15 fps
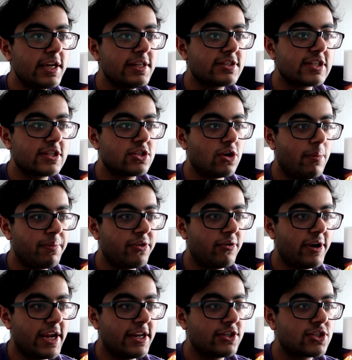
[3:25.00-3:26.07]
into the top
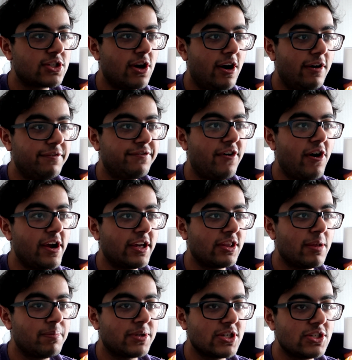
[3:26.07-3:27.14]
three and start
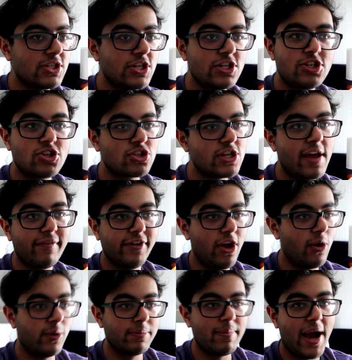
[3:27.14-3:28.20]
fighting them, because you just never
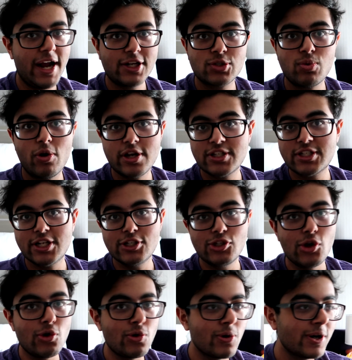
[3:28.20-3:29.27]
know with Max what he's going to
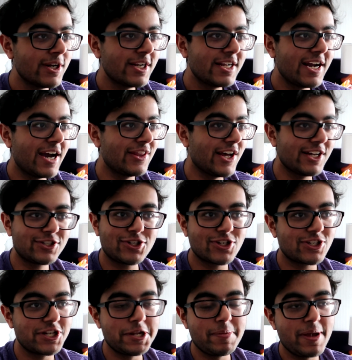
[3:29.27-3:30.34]
do, and that's
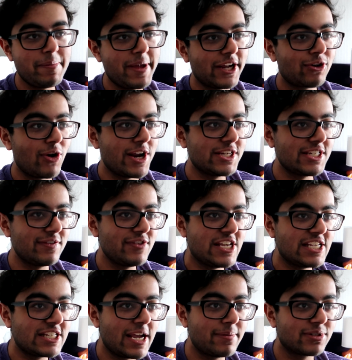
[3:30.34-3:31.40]
just going to be a bit crazy if
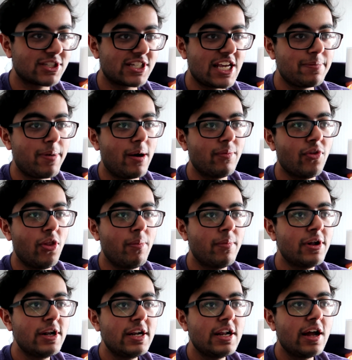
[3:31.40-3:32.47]
he is able to keep up with
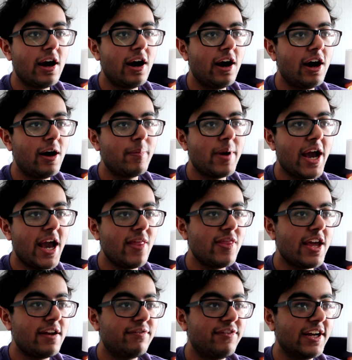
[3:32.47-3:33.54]
them. And
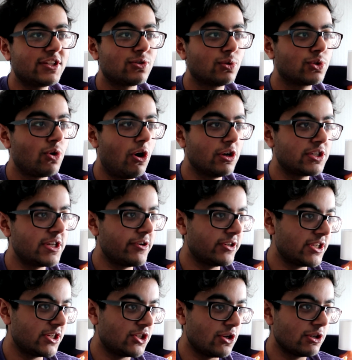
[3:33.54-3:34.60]
then Vettel's got a
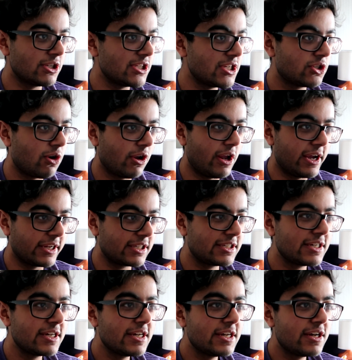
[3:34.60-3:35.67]
serious issue because he's got like